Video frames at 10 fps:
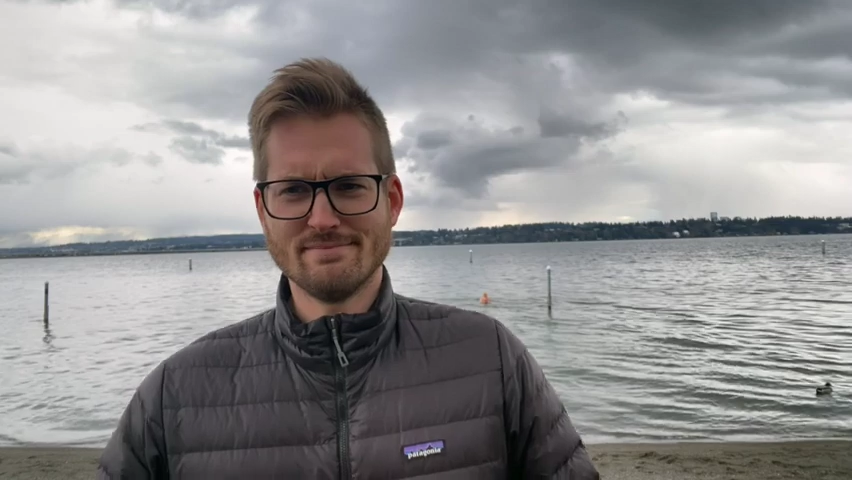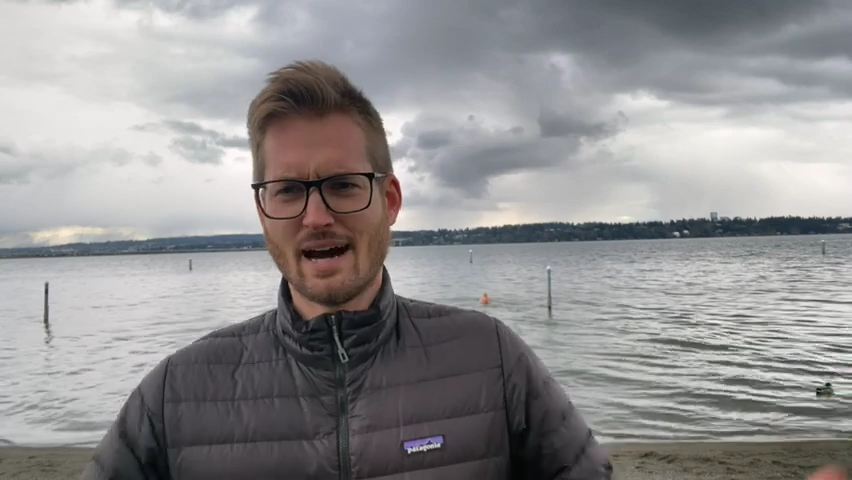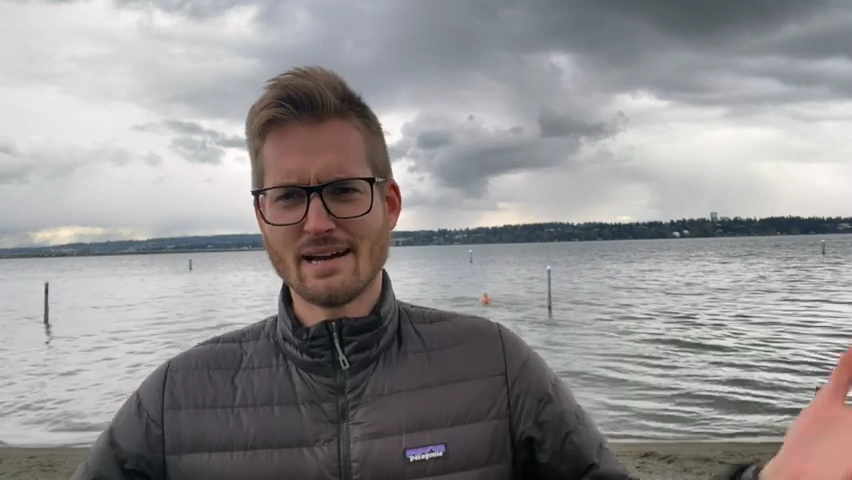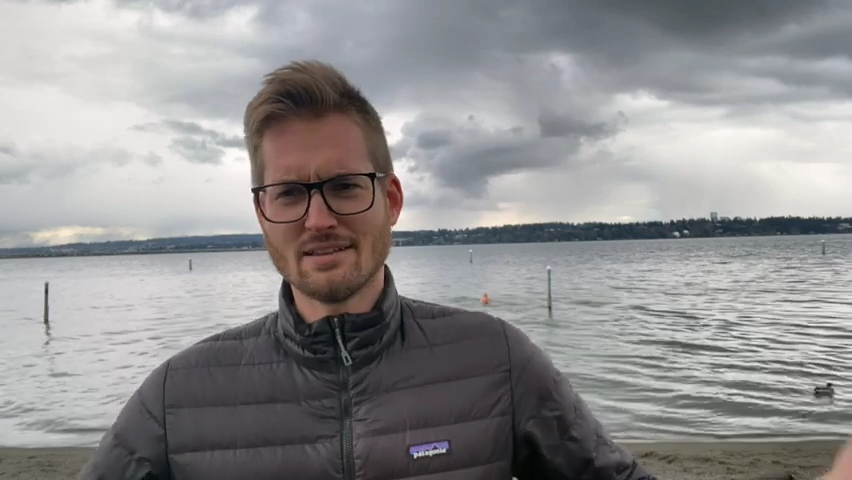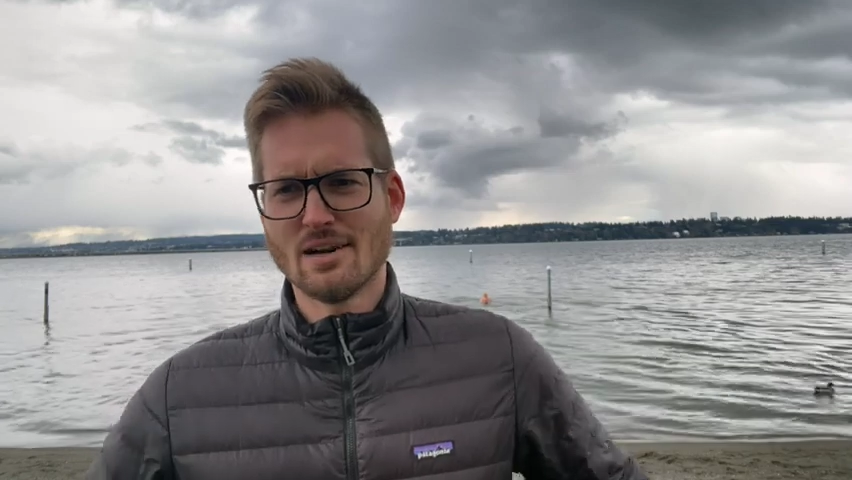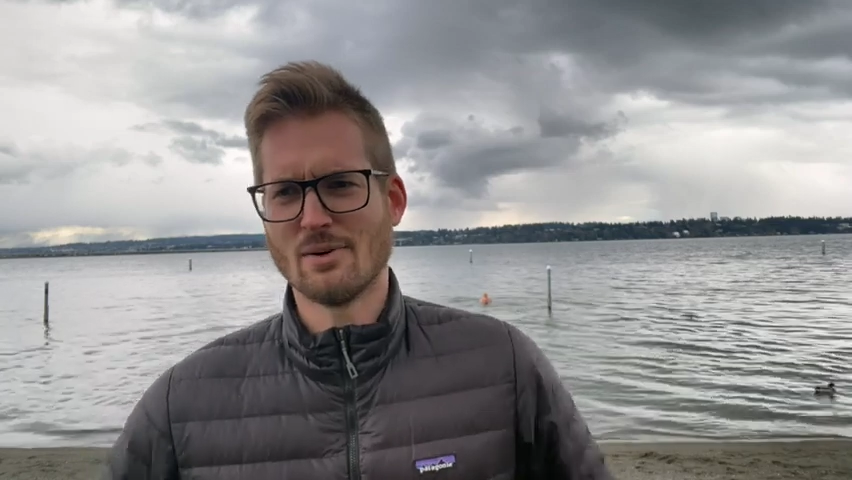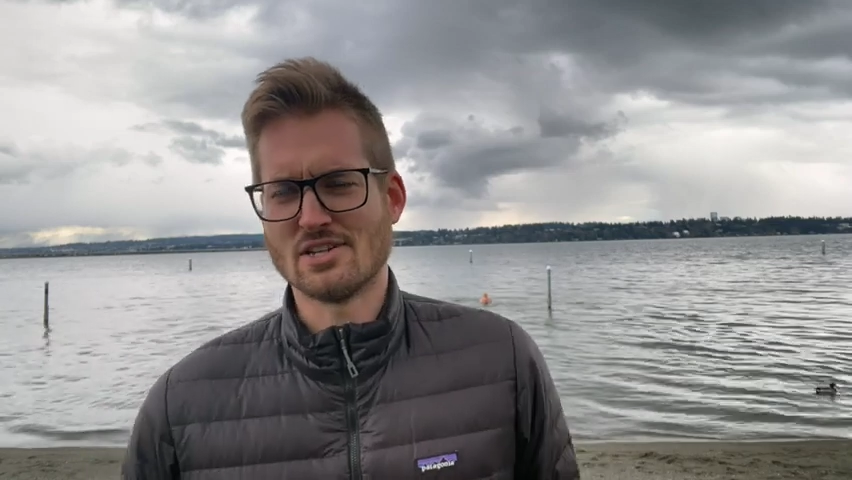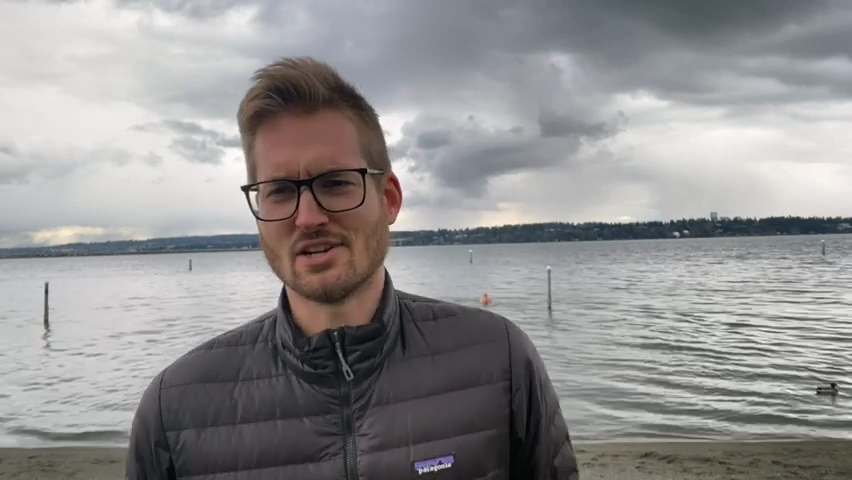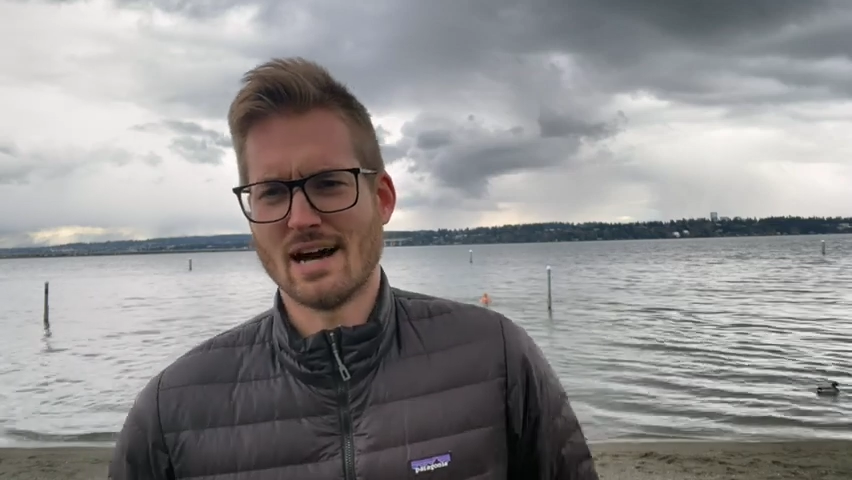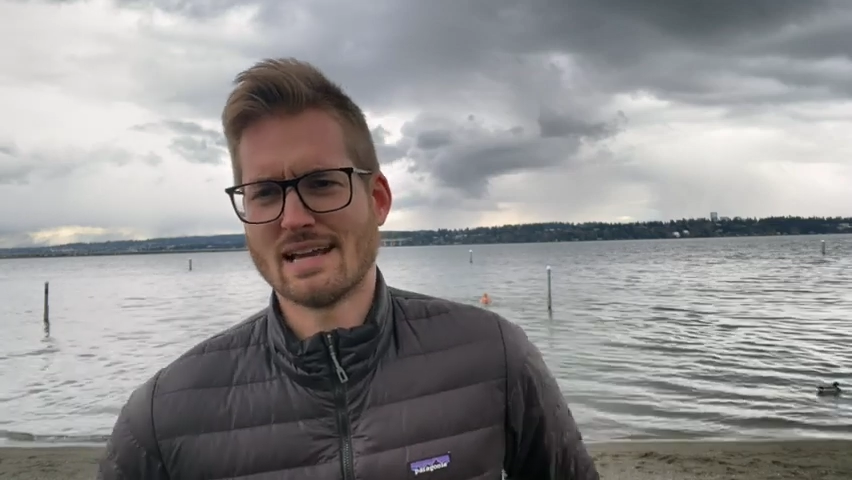don't know
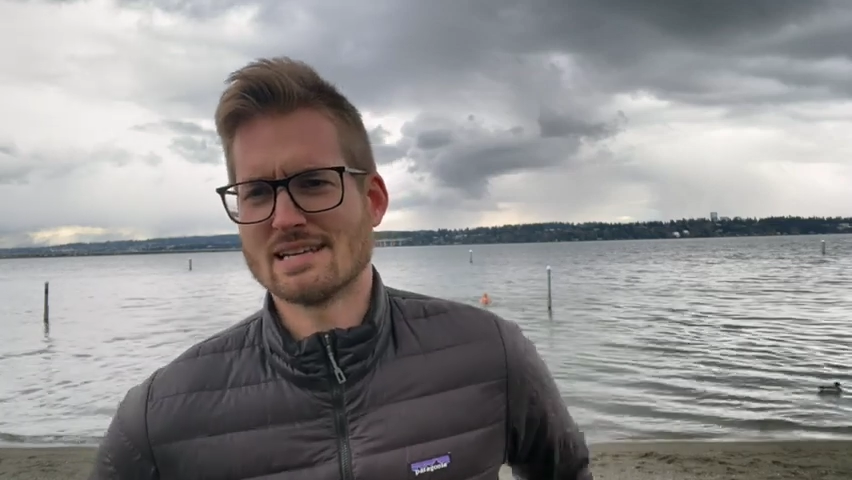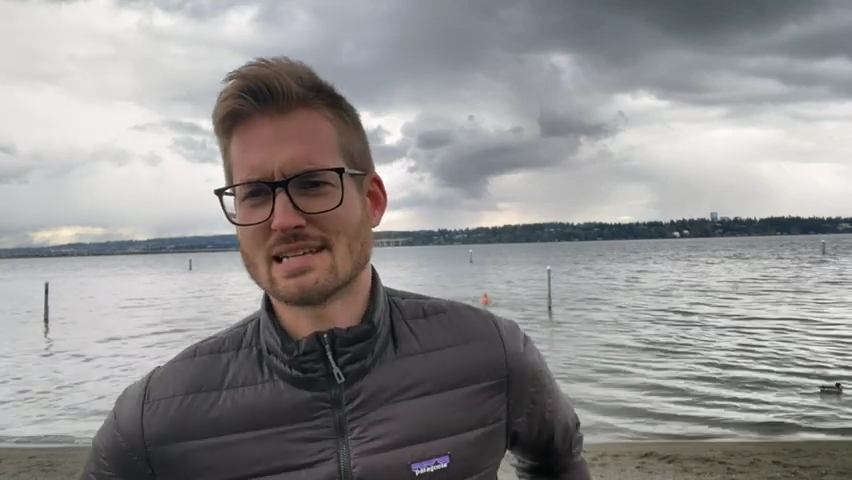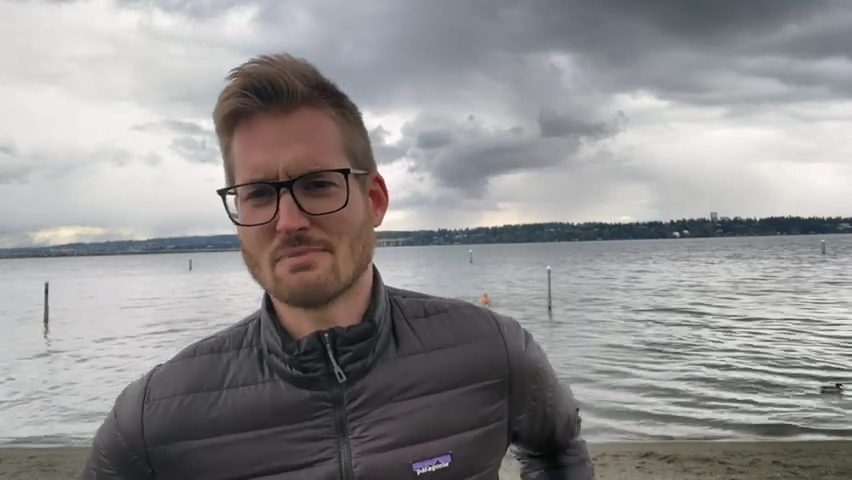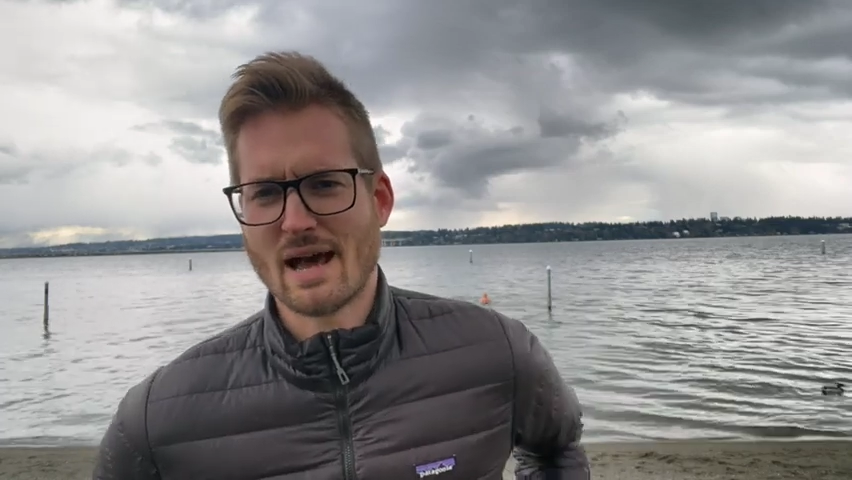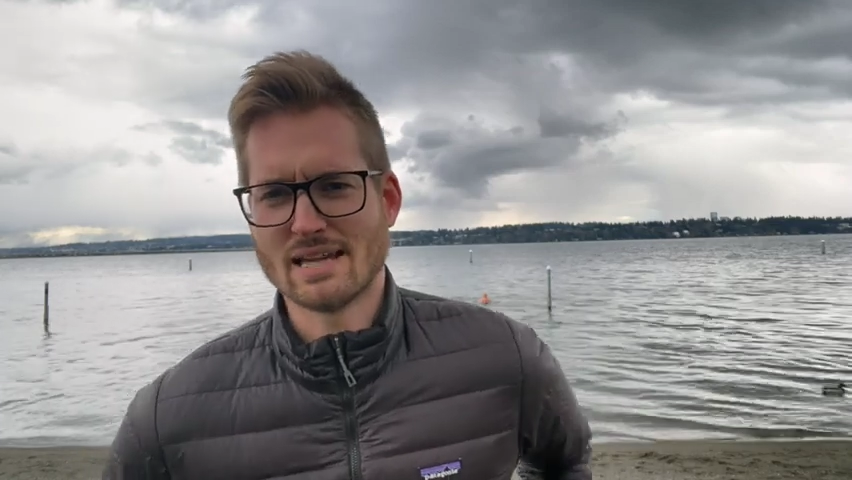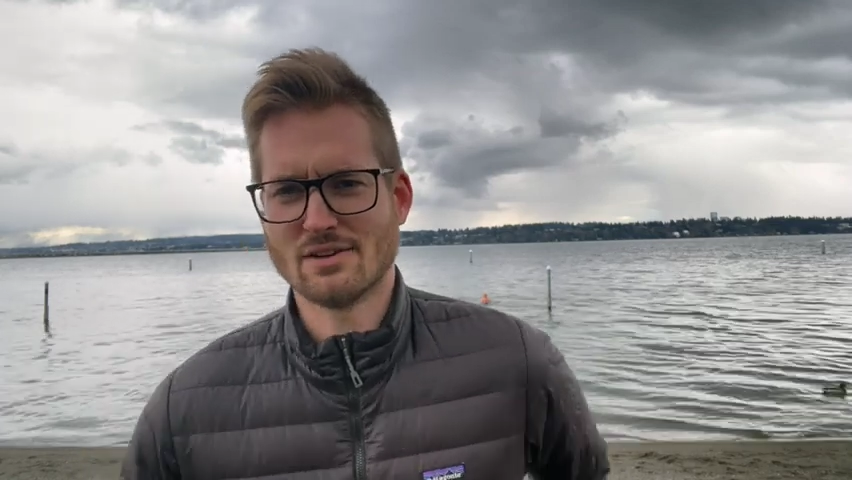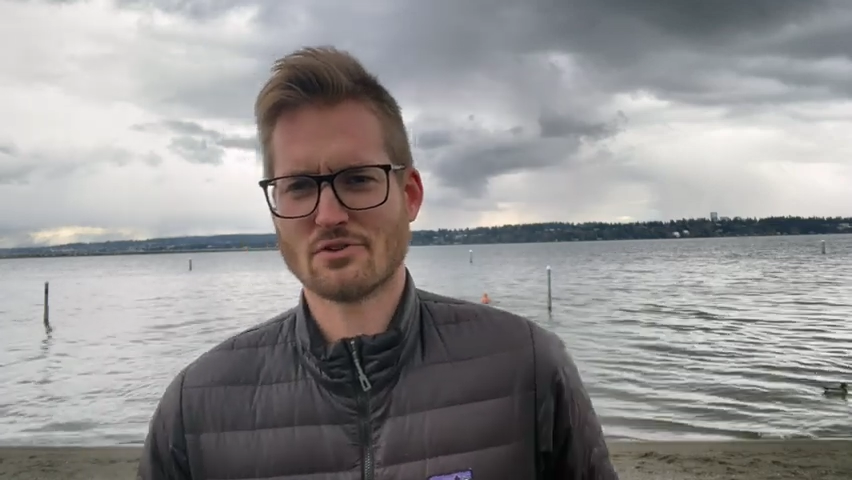what John has in mind